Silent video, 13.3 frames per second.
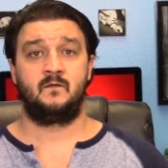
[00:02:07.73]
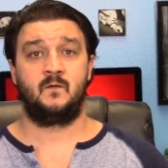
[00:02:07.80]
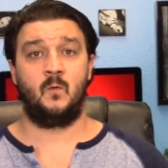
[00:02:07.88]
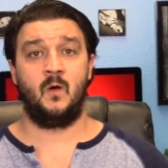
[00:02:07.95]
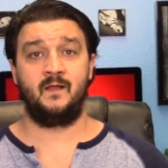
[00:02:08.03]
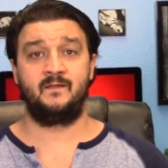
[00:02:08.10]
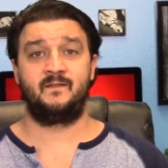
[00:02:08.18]
So,
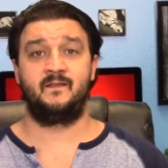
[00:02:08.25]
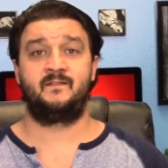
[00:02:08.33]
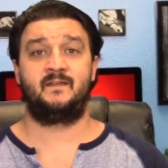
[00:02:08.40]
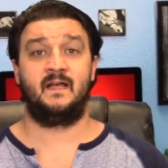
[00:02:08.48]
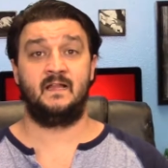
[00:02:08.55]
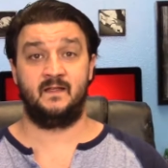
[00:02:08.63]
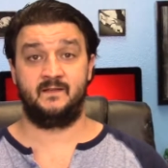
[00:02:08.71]
what does this
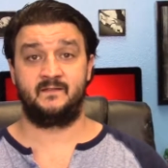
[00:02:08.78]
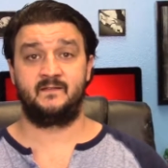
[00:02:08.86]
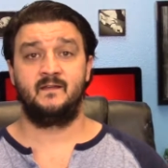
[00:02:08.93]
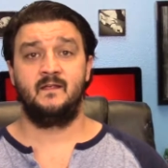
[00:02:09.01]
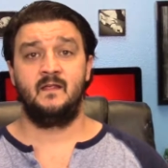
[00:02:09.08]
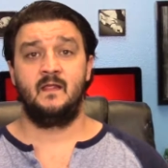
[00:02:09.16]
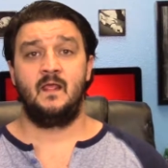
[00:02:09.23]
tell us?
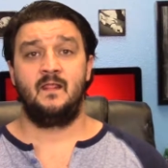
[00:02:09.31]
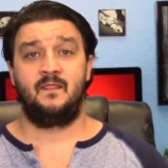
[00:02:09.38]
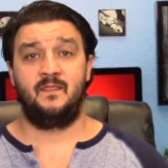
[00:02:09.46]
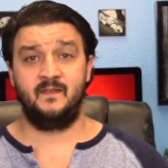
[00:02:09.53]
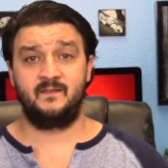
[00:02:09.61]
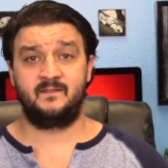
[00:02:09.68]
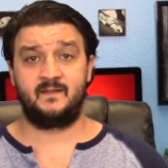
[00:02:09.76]

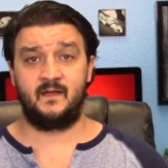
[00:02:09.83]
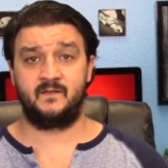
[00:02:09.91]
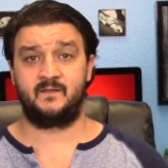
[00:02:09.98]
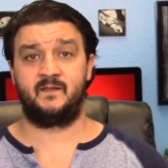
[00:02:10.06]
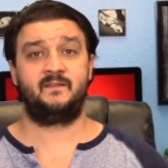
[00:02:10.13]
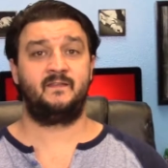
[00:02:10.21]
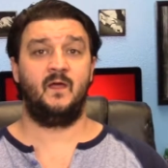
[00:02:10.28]
This tells
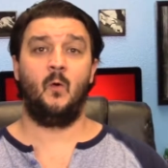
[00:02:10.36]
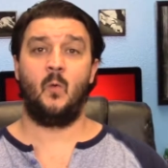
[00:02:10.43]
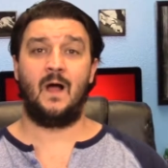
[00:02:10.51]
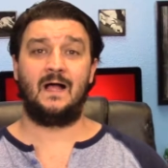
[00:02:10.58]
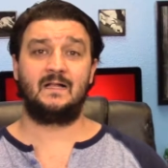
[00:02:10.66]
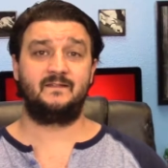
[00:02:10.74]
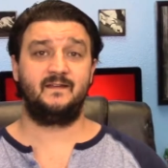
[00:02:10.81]
us that
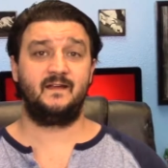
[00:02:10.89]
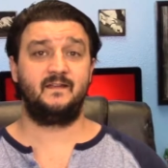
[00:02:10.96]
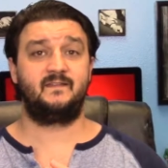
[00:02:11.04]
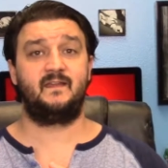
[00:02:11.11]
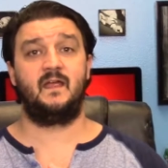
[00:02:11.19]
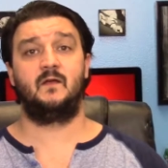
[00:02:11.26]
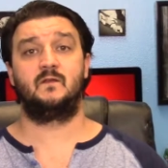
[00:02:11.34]
while ticket
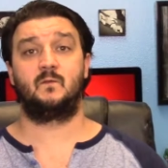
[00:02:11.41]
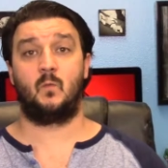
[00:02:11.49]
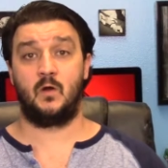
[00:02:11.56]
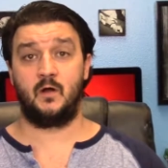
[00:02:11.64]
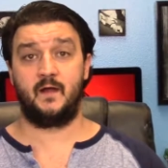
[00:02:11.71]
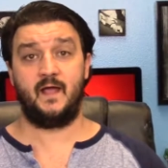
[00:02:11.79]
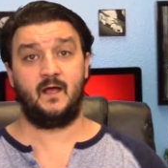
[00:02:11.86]
sales
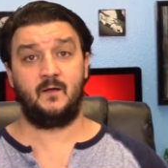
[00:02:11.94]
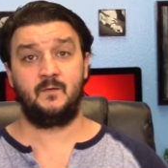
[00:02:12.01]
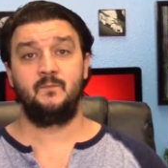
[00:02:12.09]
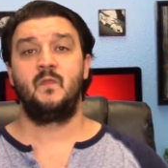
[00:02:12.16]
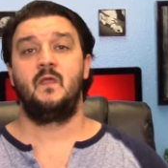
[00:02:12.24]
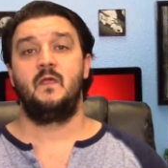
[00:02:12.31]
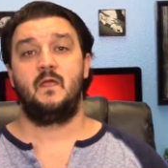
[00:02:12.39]
were
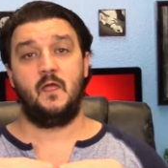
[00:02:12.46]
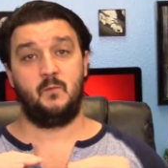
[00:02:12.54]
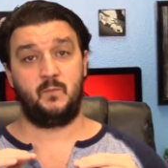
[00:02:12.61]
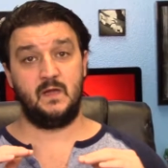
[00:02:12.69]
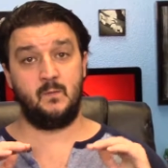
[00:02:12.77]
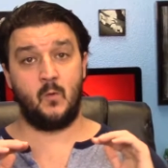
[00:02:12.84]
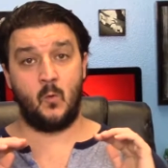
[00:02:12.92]
down and
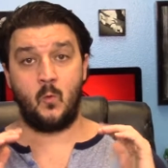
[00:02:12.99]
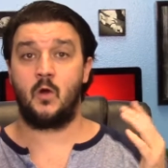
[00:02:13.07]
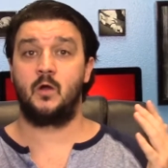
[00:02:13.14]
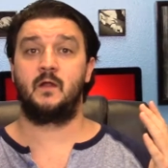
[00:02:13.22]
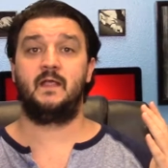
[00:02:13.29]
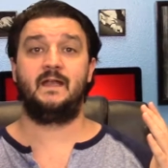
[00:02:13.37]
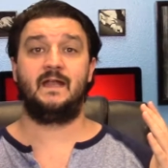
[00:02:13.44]
people
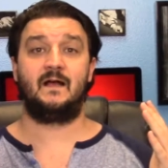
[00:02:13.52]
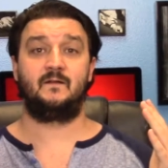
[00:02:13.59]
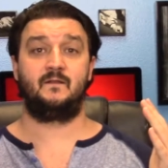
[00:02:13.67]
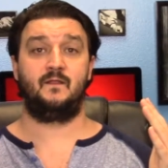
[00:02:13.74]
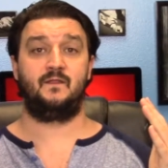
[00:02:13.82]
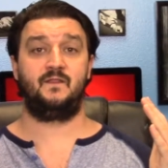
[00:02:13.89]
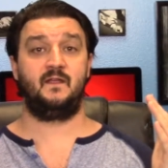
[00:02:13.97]
were getting out to
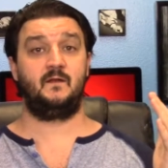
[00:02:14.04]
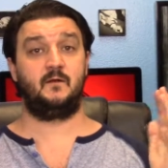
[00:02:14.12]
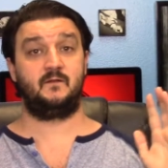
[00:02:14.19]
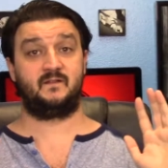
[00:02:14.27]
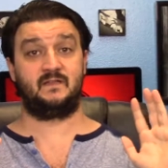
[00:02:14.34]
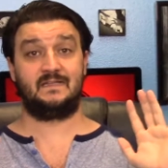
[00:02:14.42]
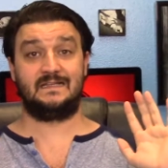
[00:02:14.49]
the
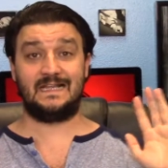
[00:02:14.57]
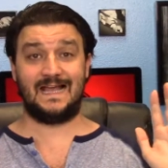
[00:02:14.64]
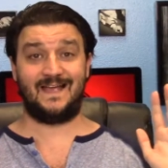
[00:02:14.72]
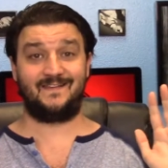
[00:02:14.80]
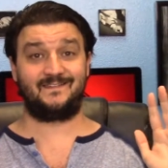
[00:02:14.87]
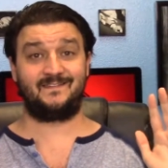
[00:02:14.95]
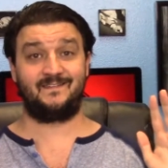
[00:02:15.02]
theaters
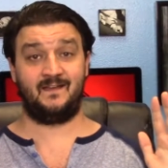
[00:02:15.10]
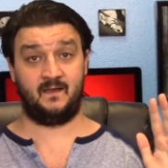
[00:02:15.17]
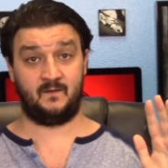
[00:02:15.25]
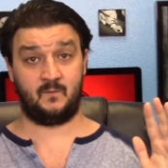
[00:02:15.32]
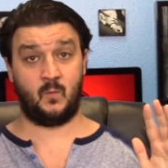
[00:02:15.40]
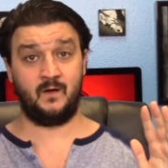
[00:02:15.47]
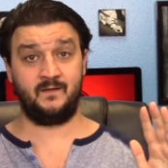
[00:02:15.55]
less
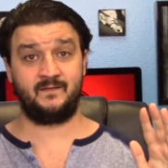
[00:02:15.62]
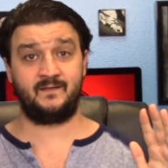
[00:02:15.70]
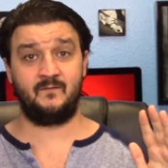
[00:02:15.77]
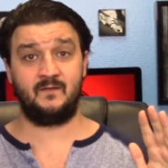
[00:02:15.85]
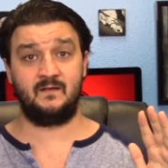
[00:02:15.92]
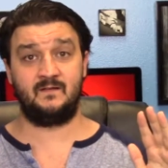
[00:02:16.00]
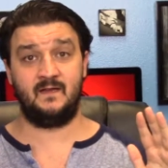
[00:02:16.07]
in
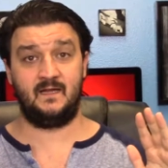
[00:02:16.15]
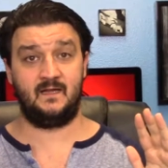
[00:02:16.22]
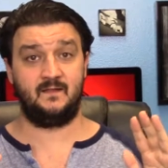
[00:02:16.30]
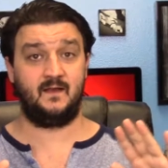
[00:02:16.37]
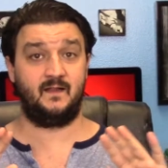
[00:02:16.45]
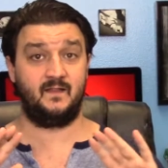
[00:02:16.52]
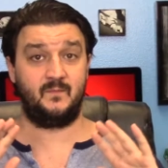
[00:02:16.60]
2017
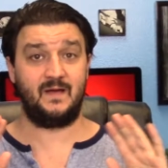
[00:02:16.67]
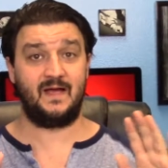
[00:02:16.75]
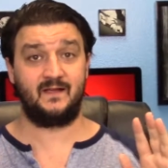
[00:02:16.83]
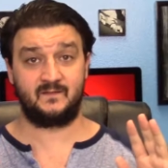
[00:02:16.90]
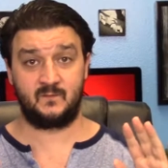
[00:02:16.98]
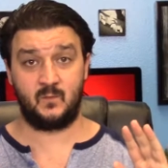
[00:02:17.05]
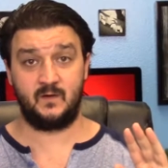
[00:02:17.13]
than in the
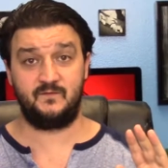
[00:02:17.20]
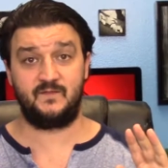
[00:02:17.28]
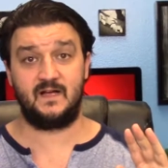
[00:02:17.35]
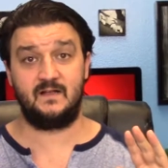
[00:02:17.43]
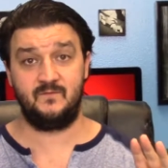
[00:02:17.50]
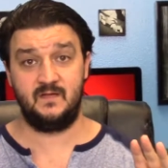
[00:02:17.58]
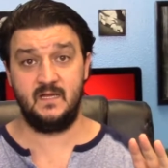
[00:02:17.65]
past
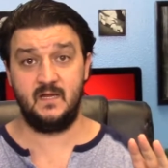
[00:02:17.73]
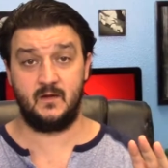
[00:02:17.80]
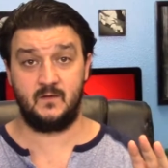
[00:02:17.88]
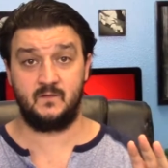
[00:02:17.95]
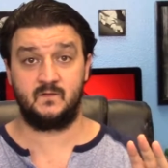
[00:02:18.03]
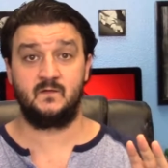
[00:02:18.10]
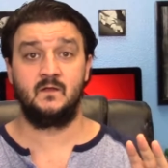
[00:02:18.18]
25
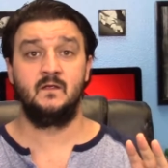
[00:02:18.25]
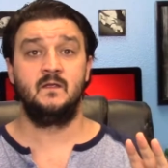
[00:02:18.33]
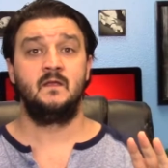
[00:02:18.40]
years,